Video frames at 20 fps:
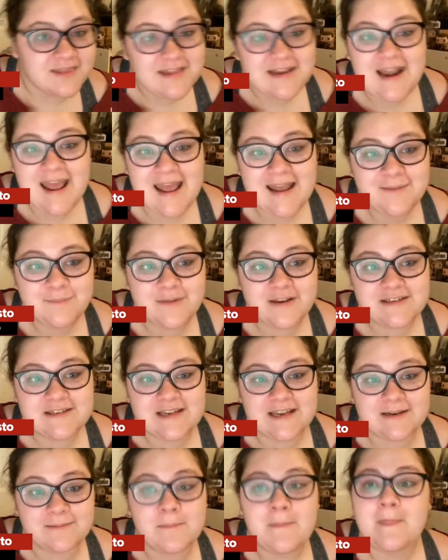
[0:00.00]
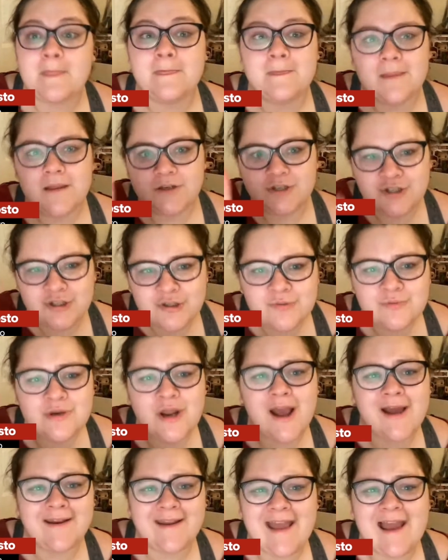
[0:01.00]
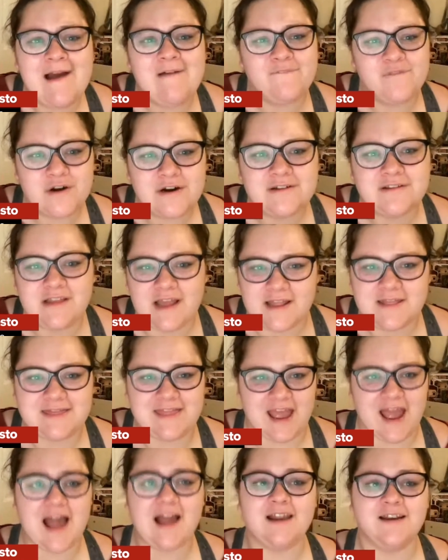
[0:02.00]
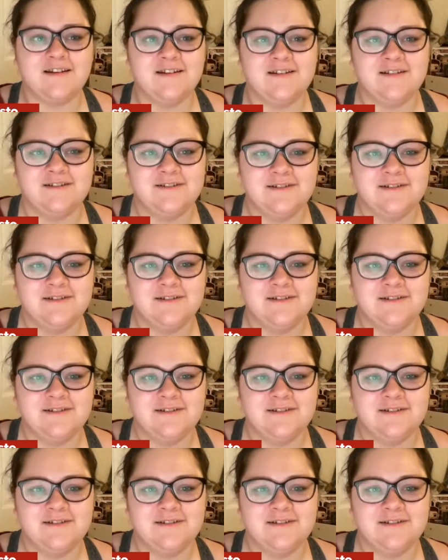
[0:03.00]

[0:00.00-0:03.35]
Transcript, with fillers: than Edmonton. Do not ever let that